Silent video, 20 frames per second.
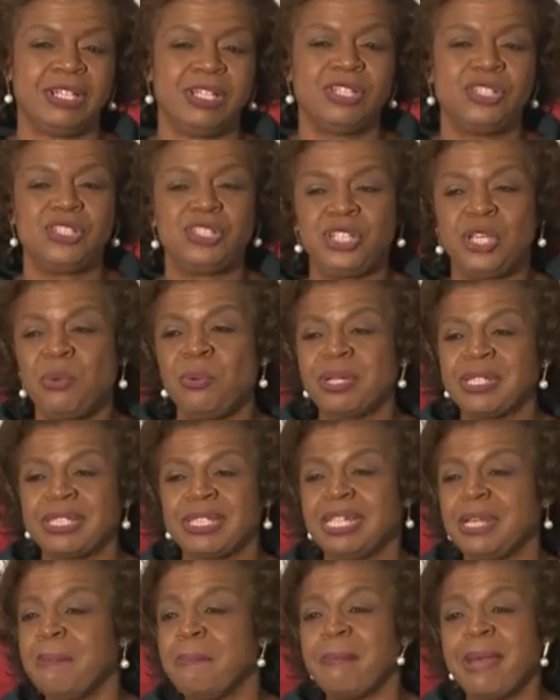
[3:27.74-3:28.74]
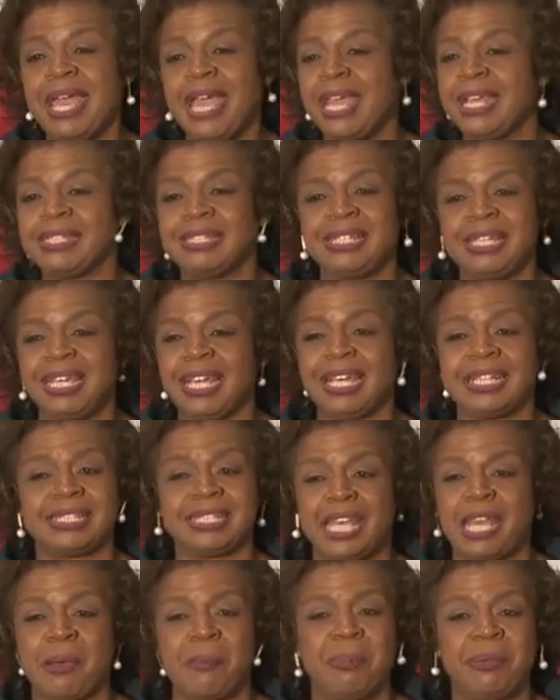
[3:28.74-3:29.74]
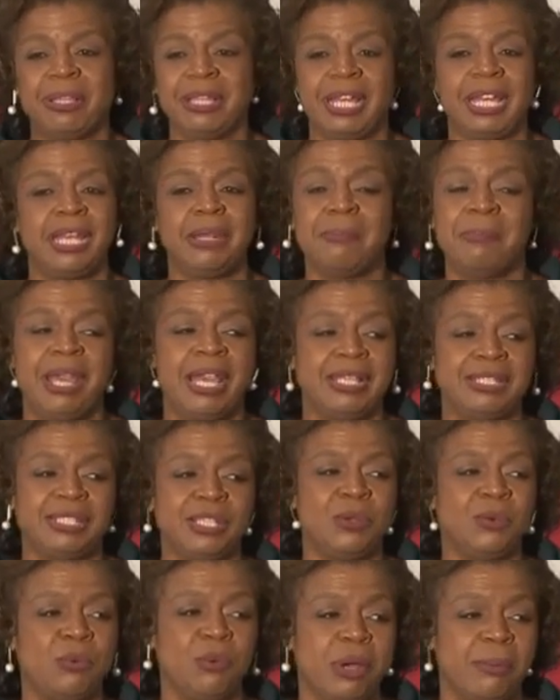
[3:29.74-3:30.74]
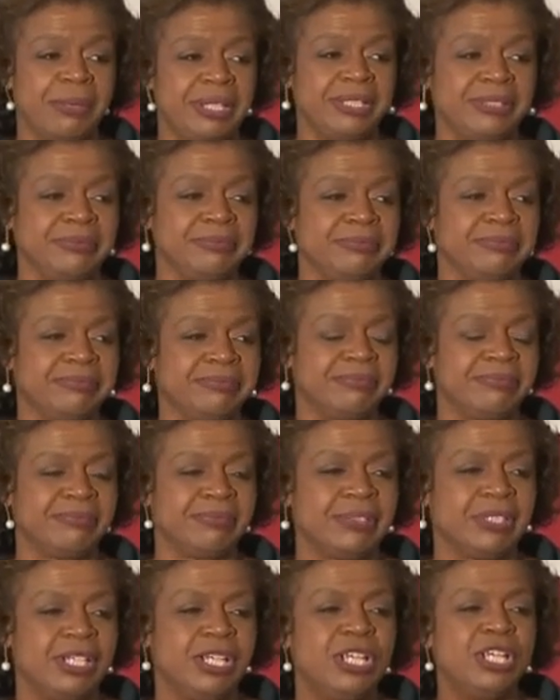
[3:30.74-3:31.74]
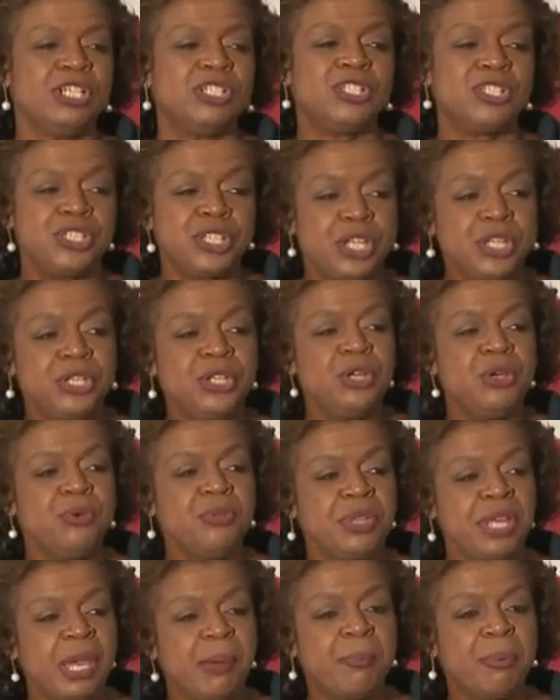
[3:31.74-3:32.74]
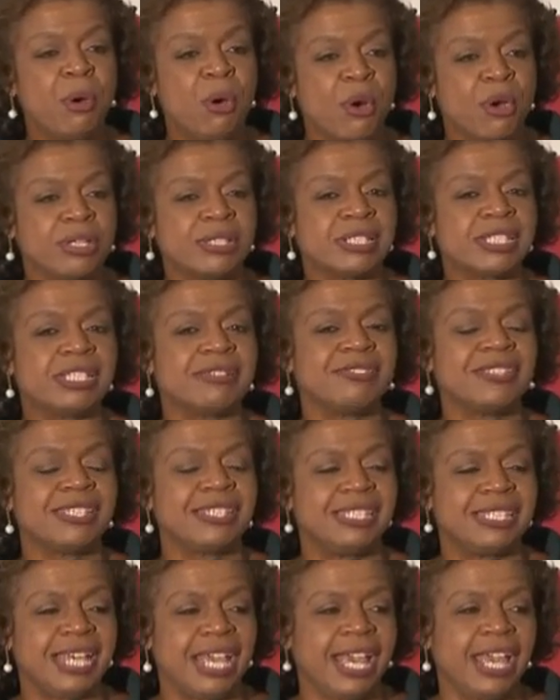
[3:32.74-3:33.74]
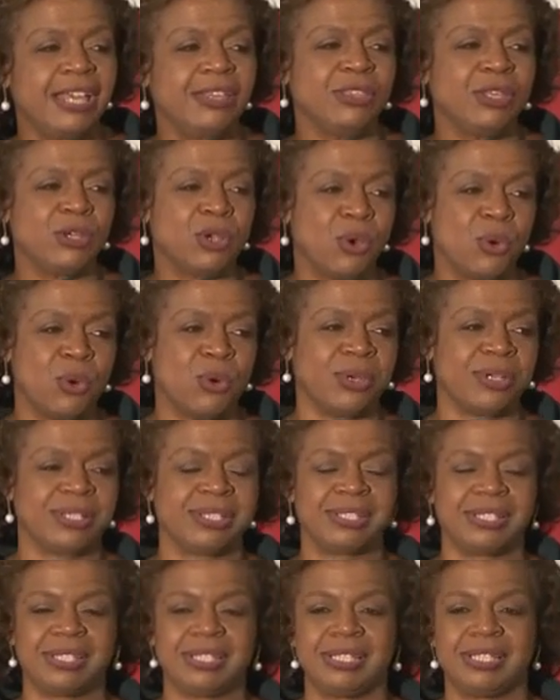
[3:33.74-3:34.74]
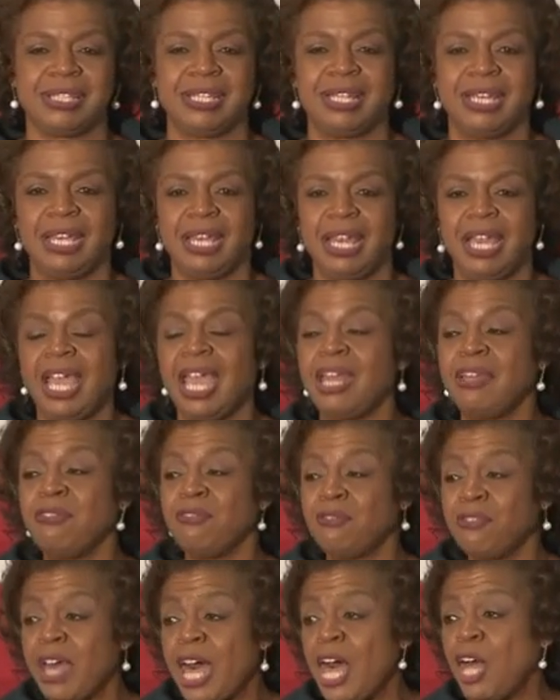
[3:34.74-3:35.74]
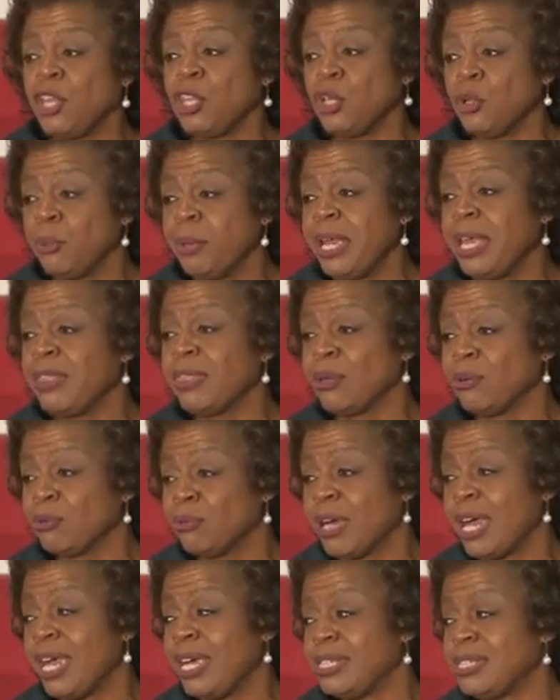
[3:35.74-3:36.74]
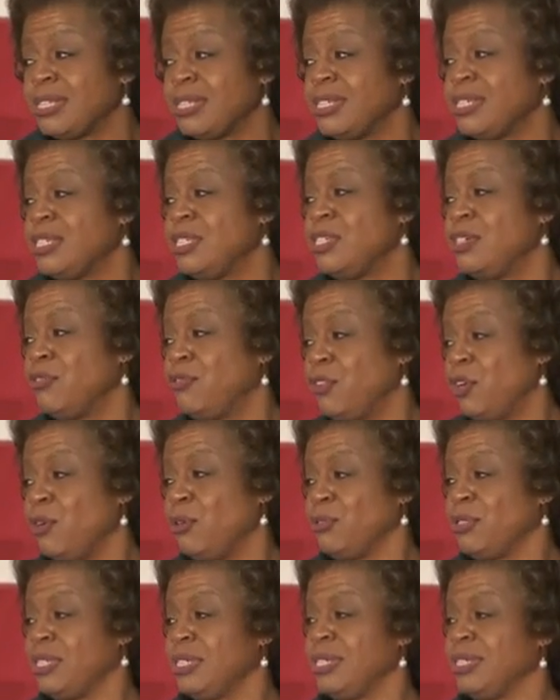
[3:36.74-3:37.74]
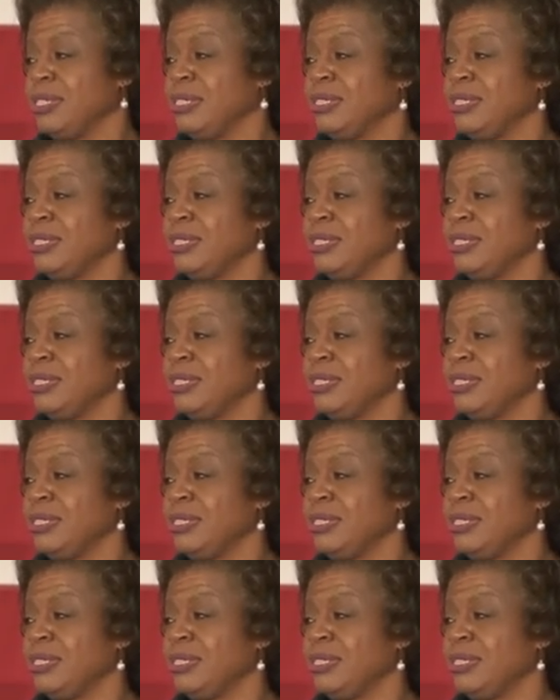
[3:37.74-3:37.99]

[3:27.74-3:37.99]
She was an amazing example and amazing woman. She knew the importance of staying the course and valuing the right to vote.